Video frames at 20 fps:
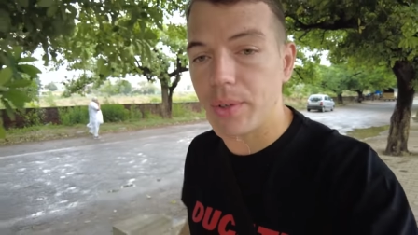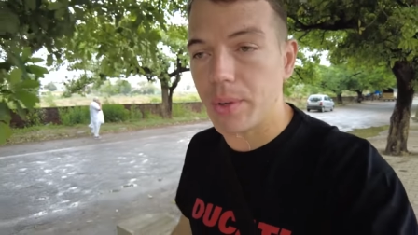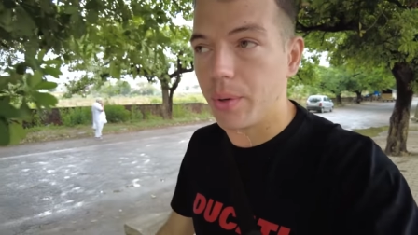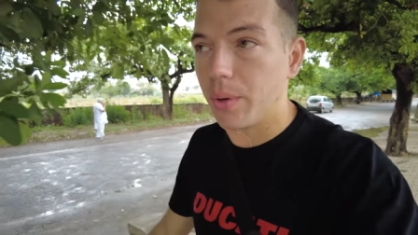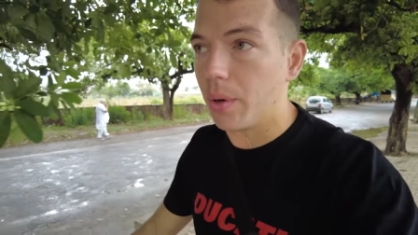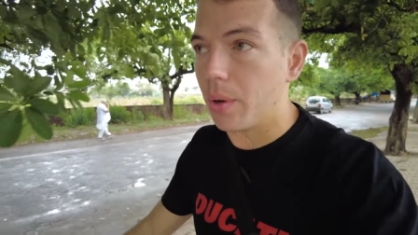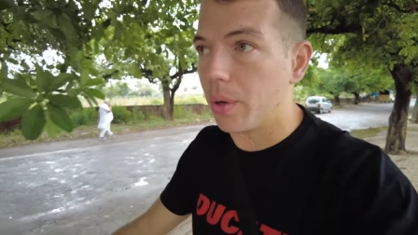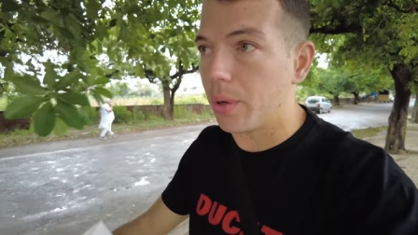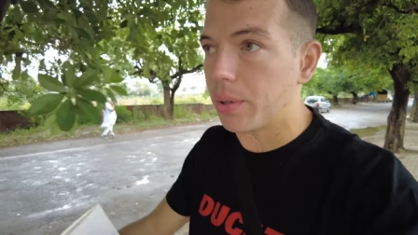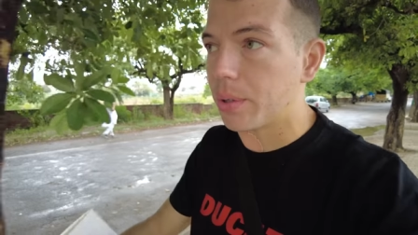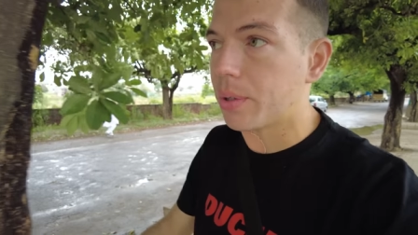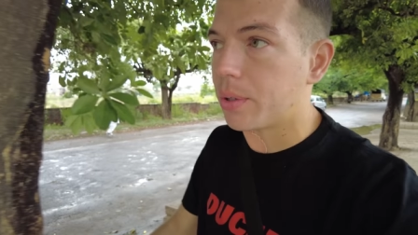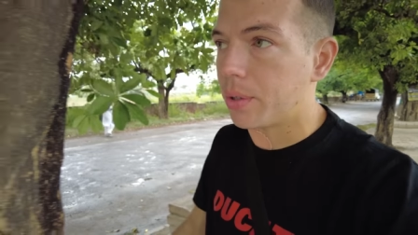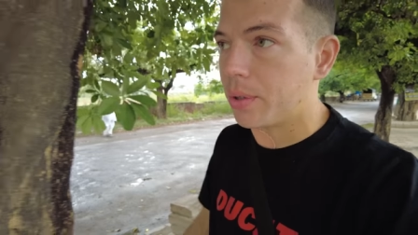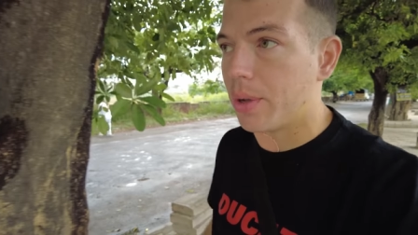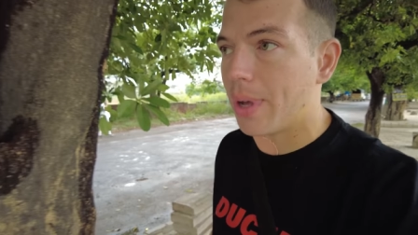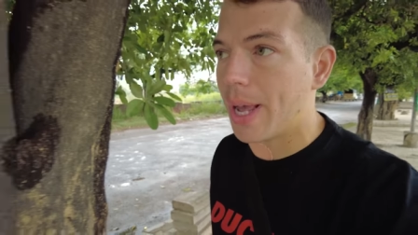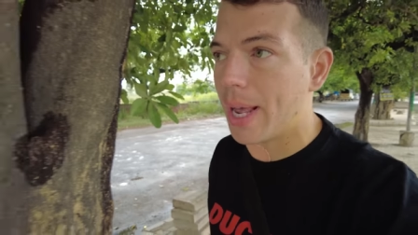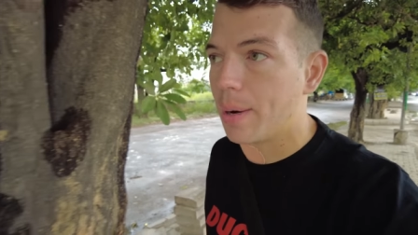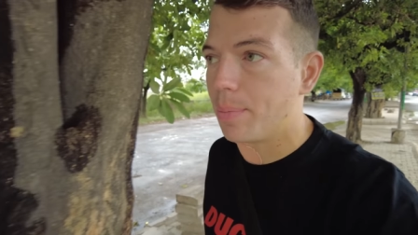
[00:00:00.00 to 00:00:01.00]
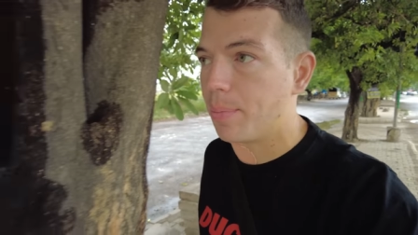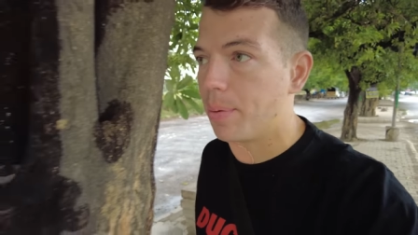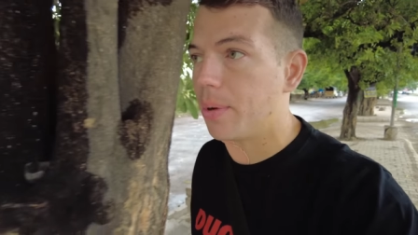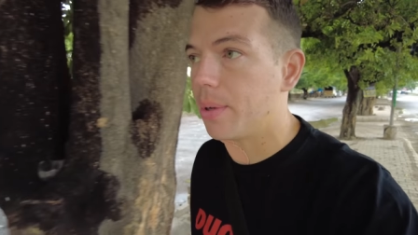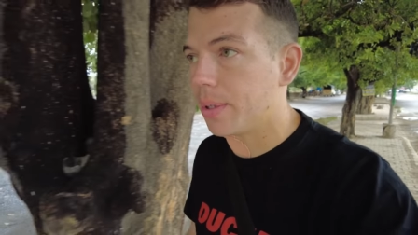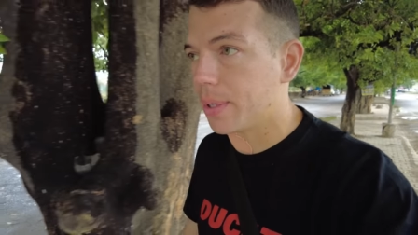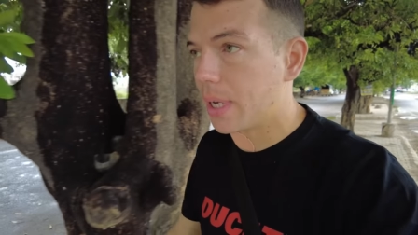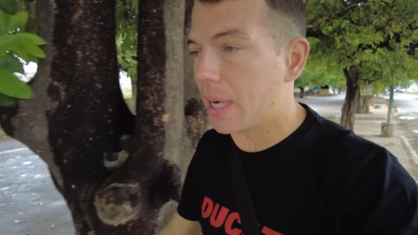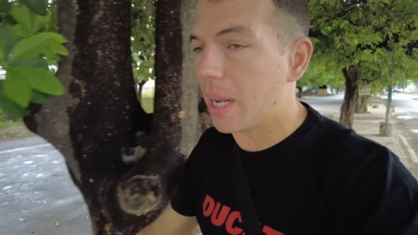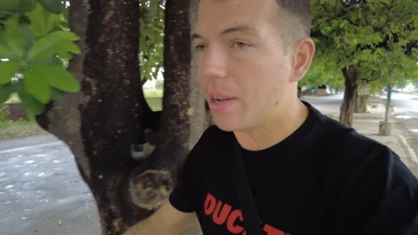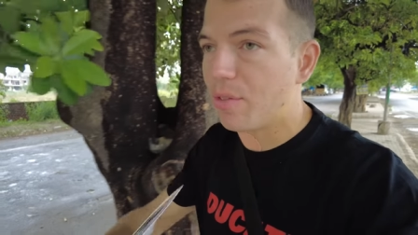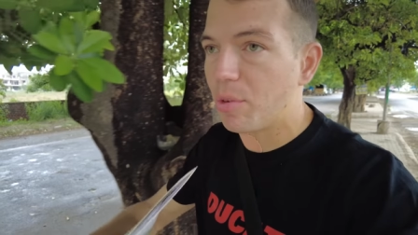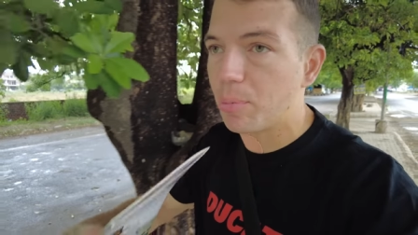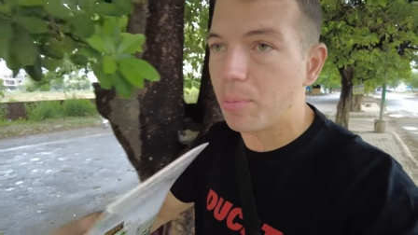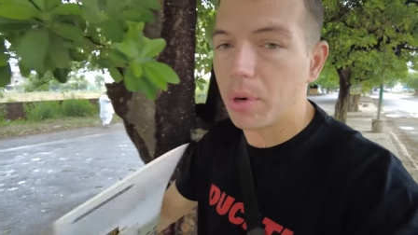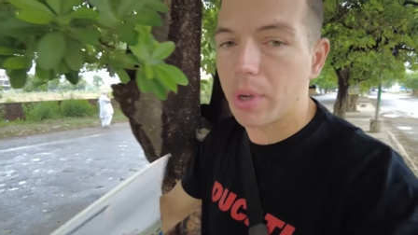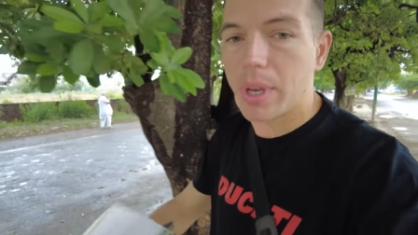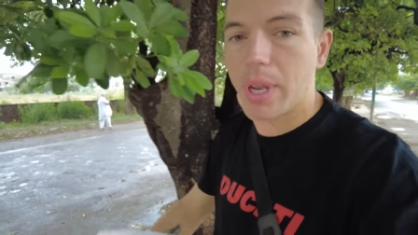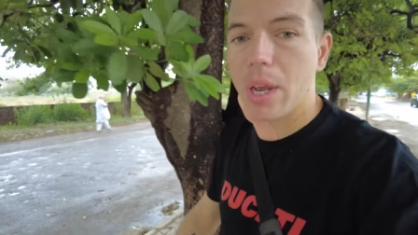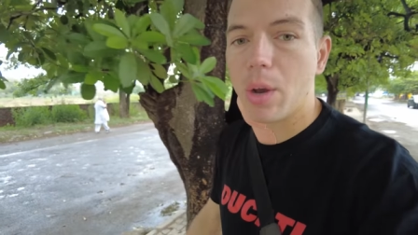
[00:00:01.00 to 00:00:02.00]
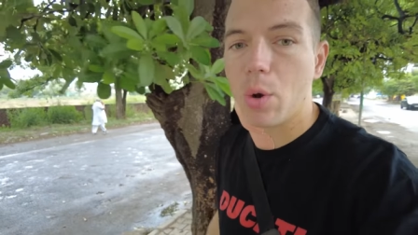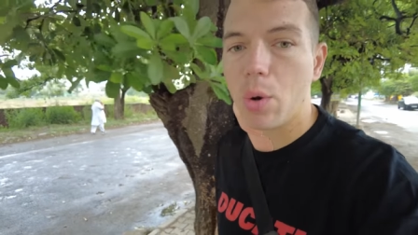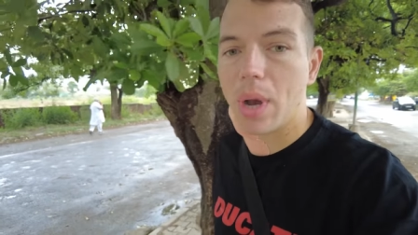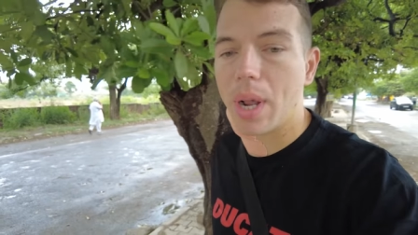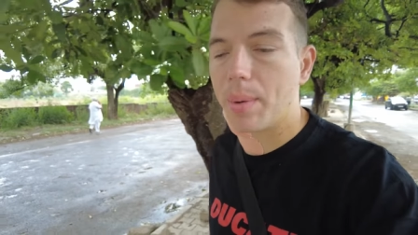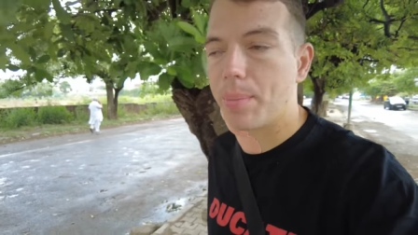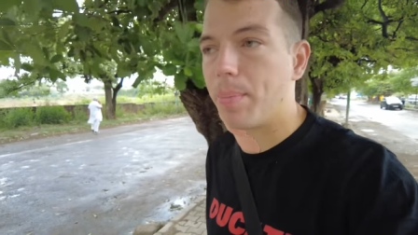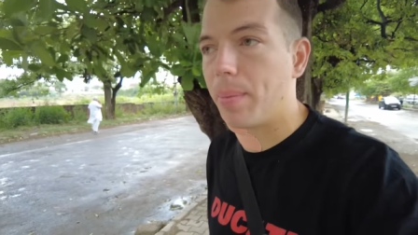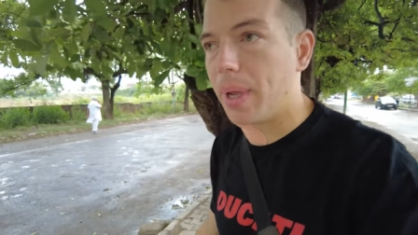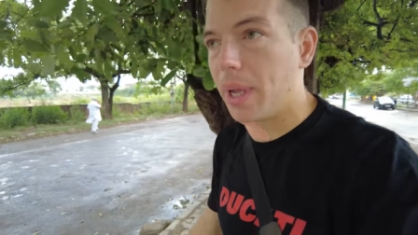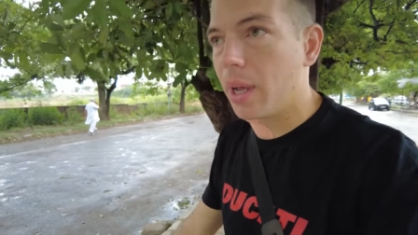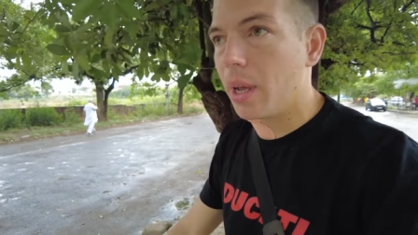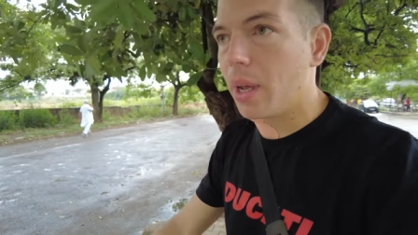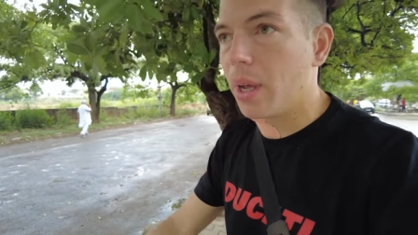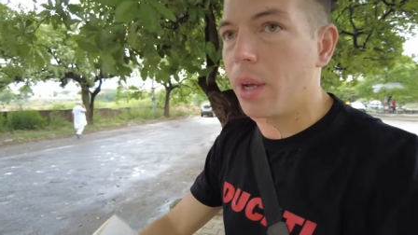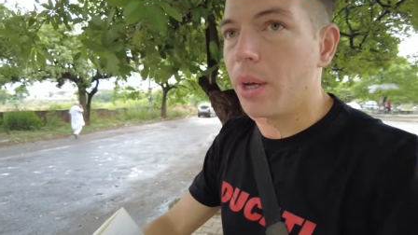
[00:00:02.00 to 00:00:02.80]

the nurse the helpers and everybody who helped me